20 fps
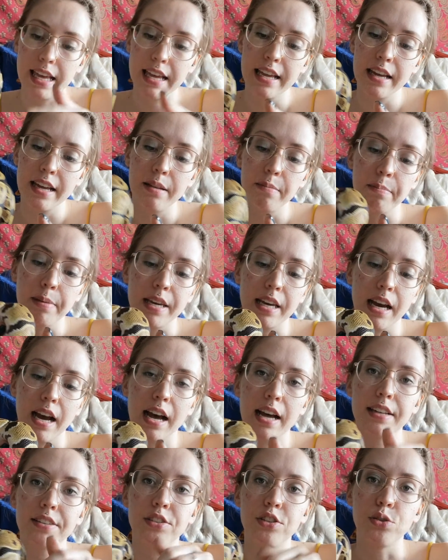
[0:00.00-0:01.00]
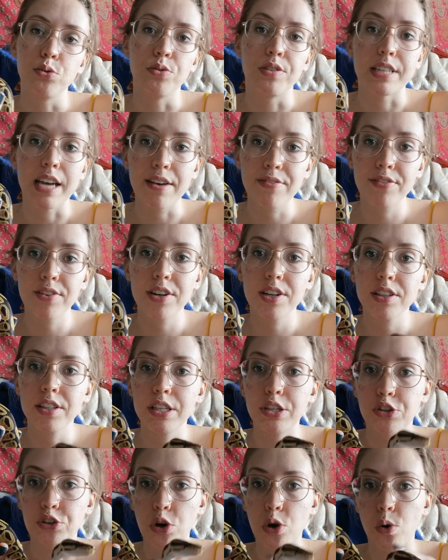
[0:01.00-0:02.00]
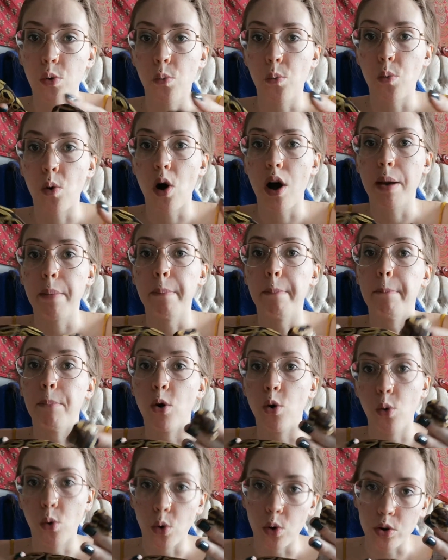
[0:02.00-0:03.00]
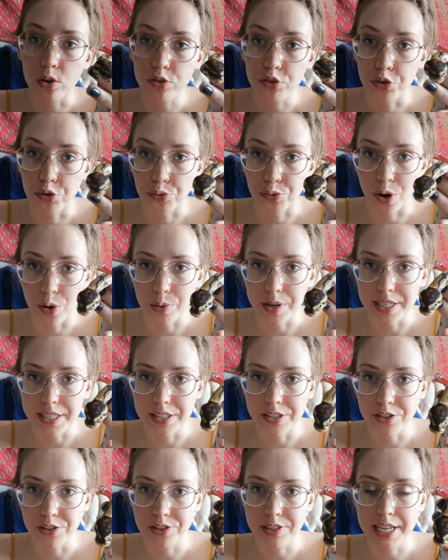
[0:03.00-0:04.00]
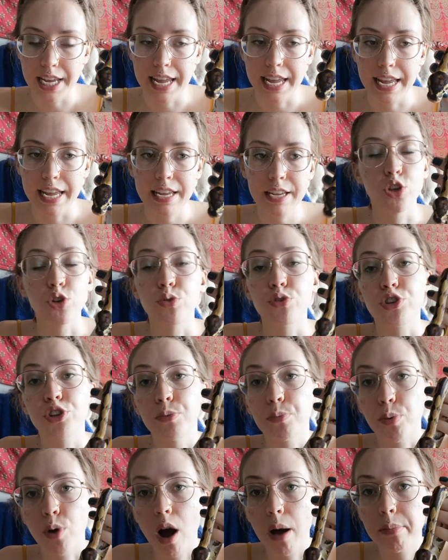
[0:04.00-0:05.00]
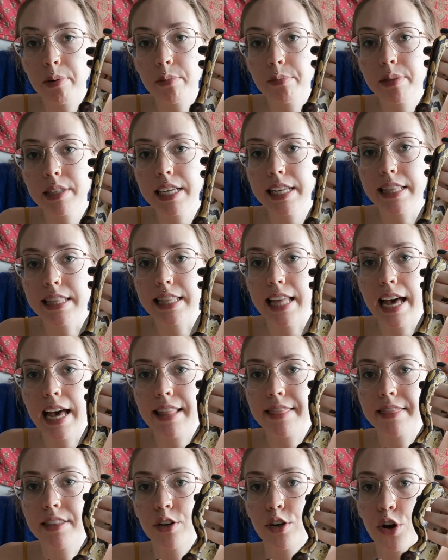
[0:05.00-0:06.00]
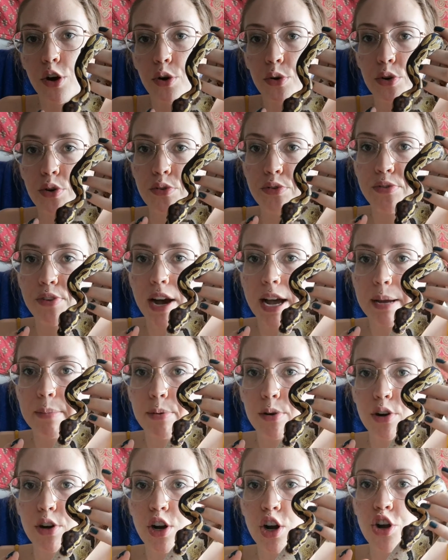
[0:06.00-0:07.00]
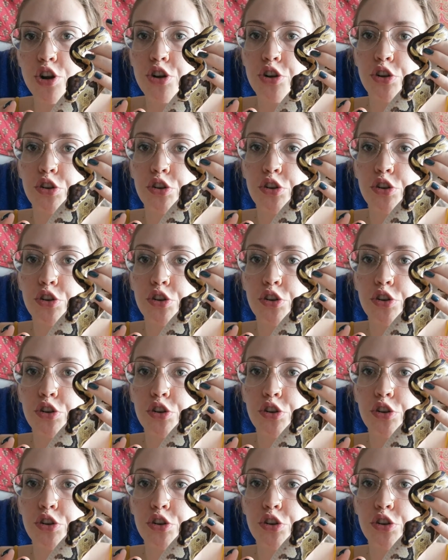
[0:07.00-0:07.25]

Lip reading: and because you definitely don't want mold growing in your tank, you should probably let the cocoa fiber